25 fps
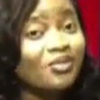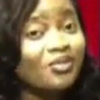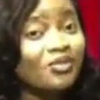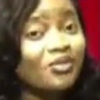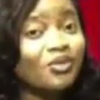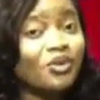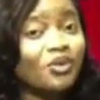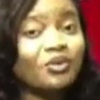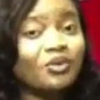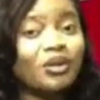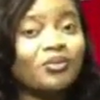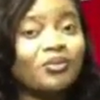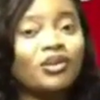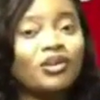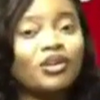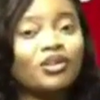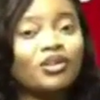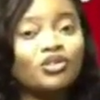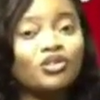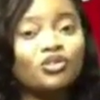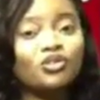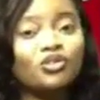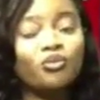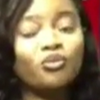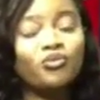We've talked
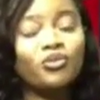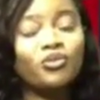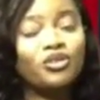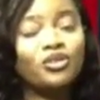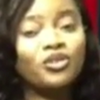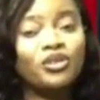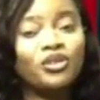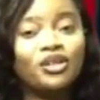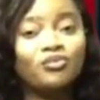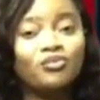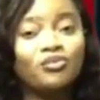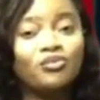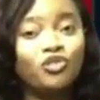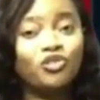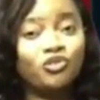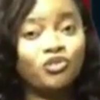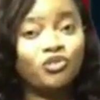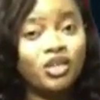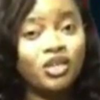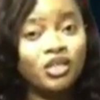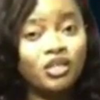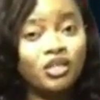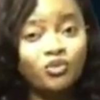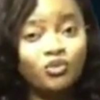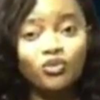about some middle game
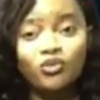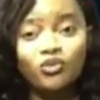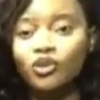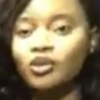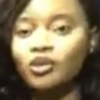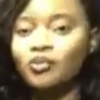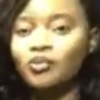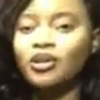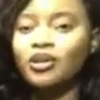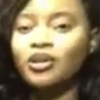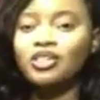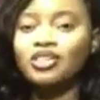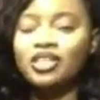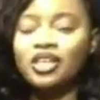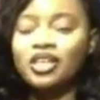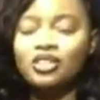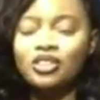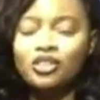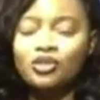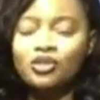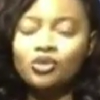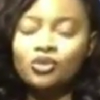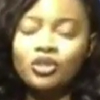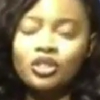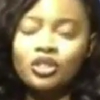tricks. We've talked about chess
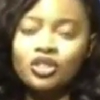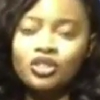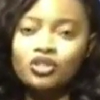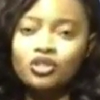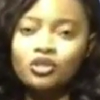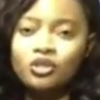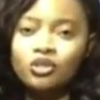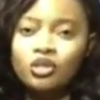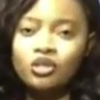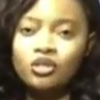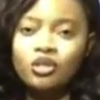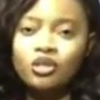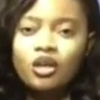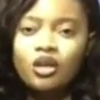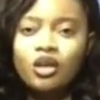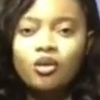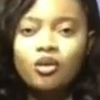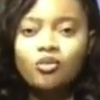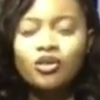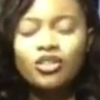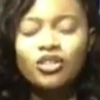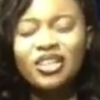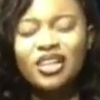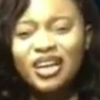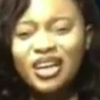notations.
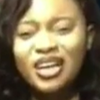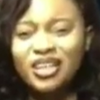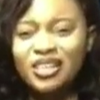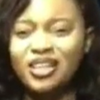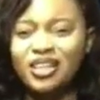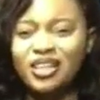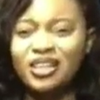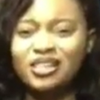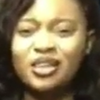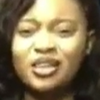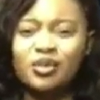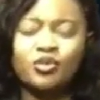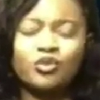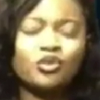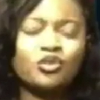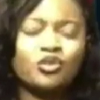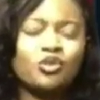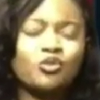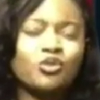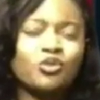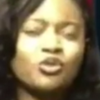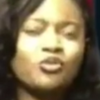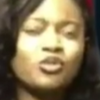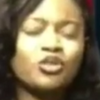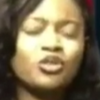But the last class happens to
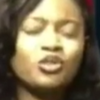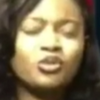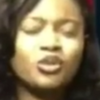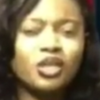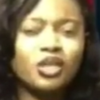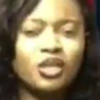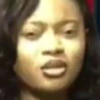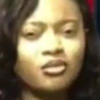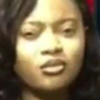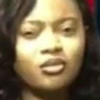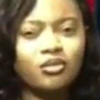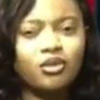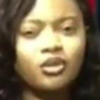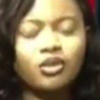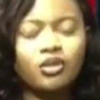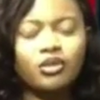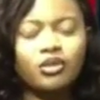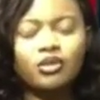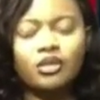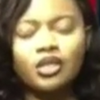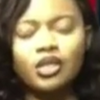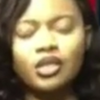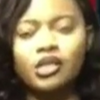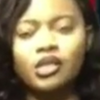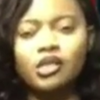be middle game,
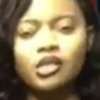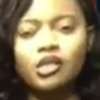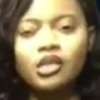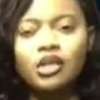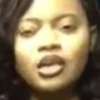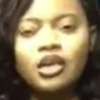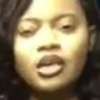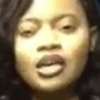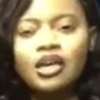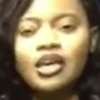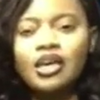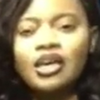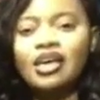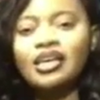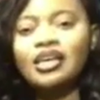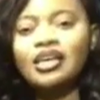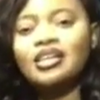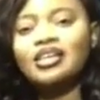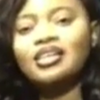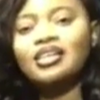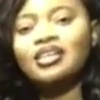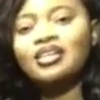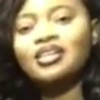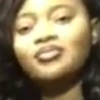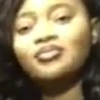okay?
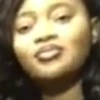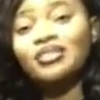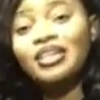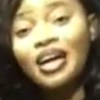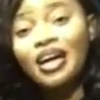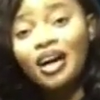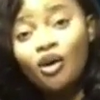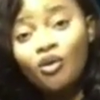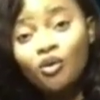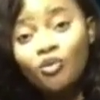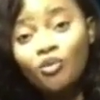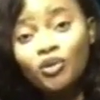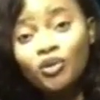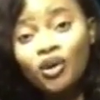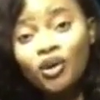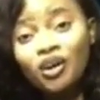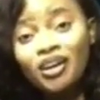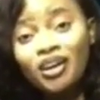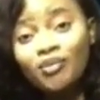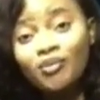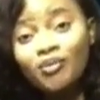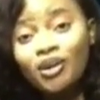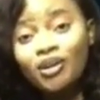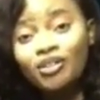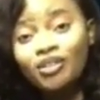And now we're
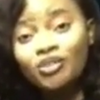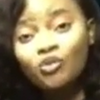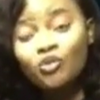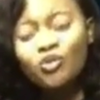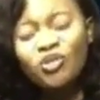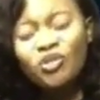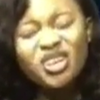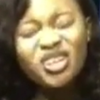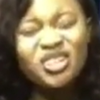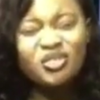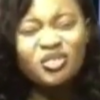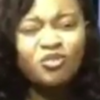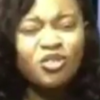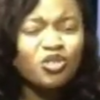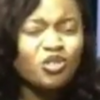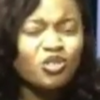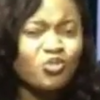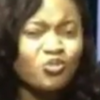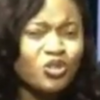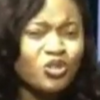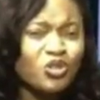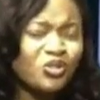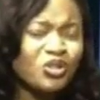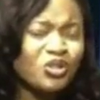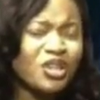going into
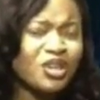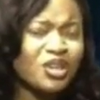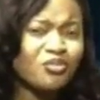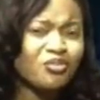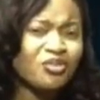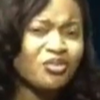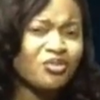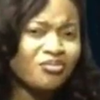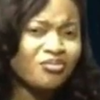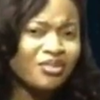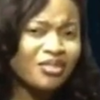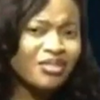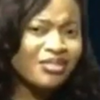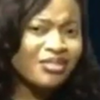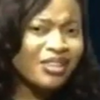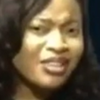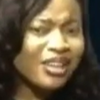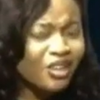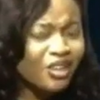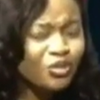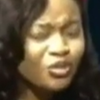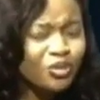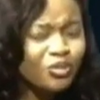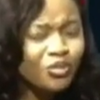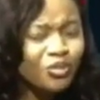middle game a
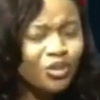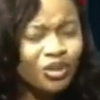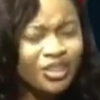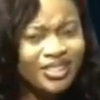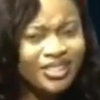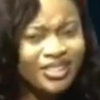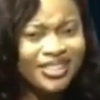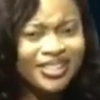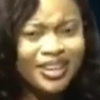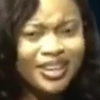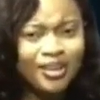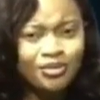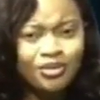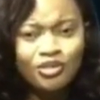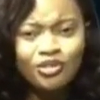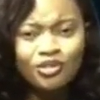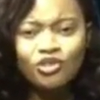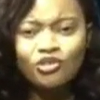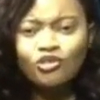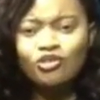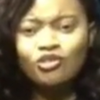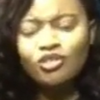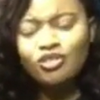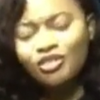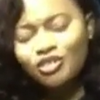little bit more in depth, you
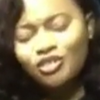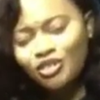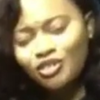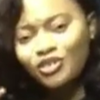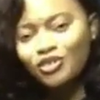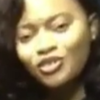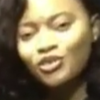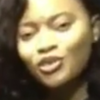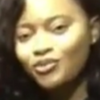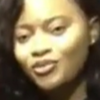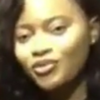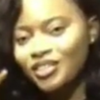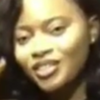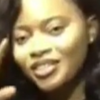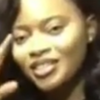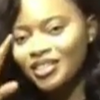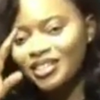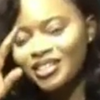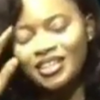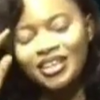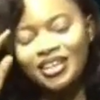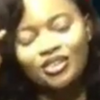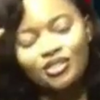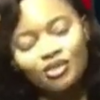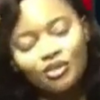know, not just the surface
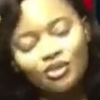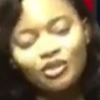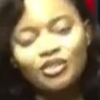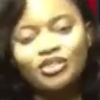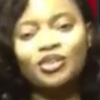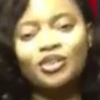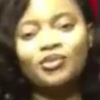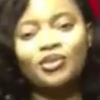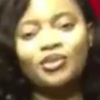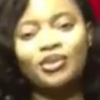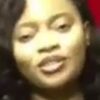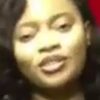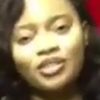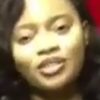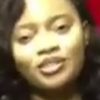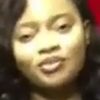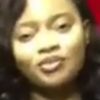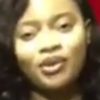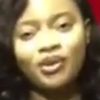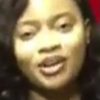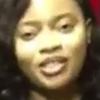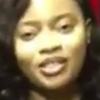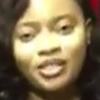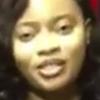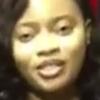thing that I talked about in
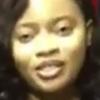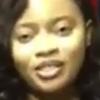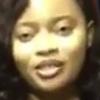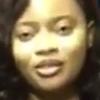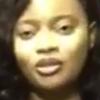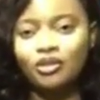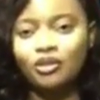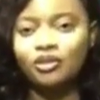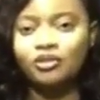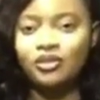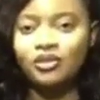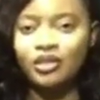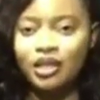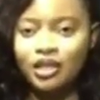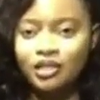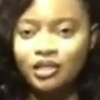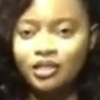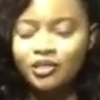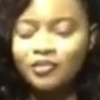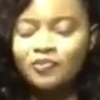passing and all of that.